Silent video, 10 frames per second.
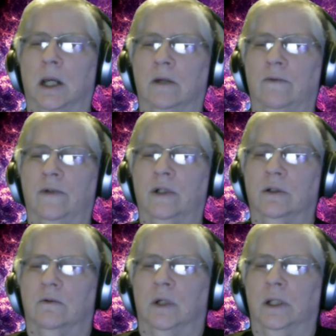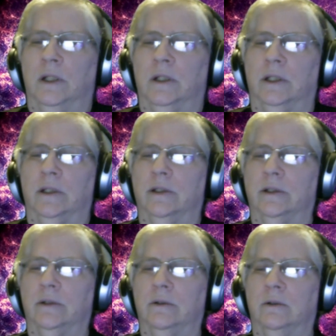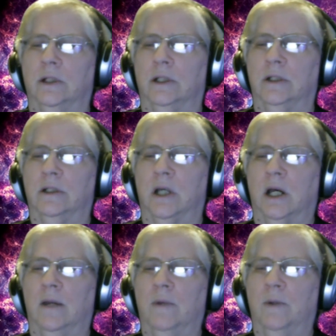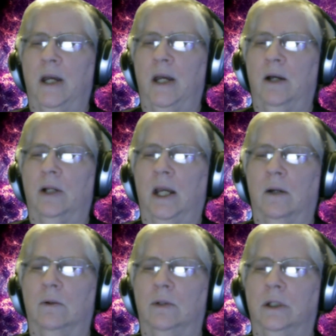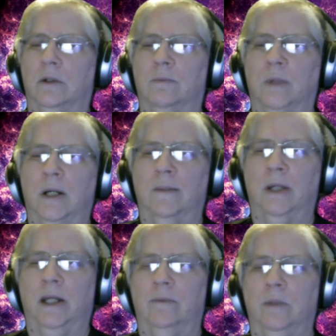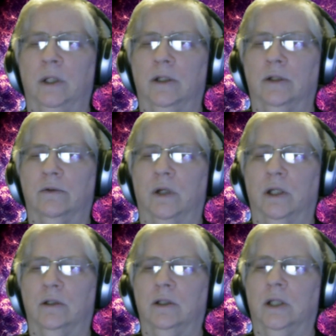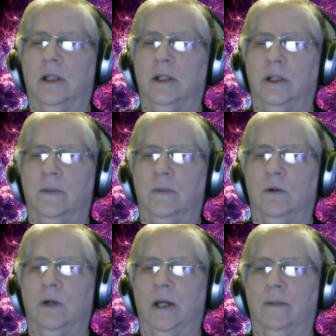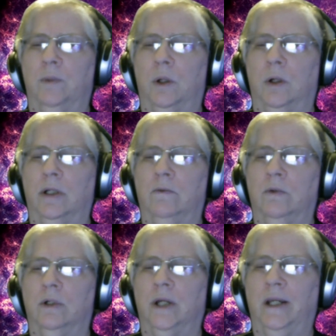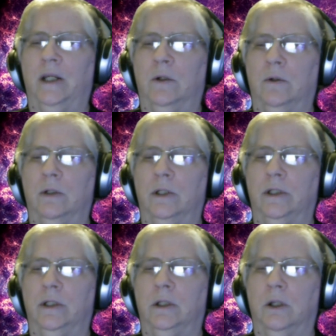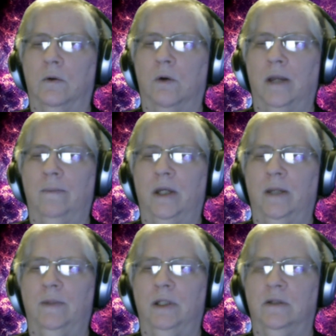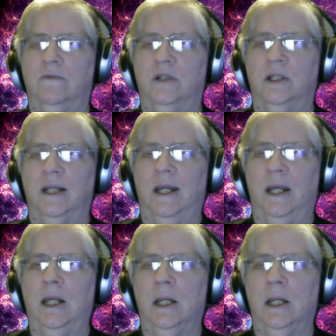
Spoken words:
I felt greatly concerned at the time about how the Obama administration and the Democrat Party were encouraging the crybabies of the day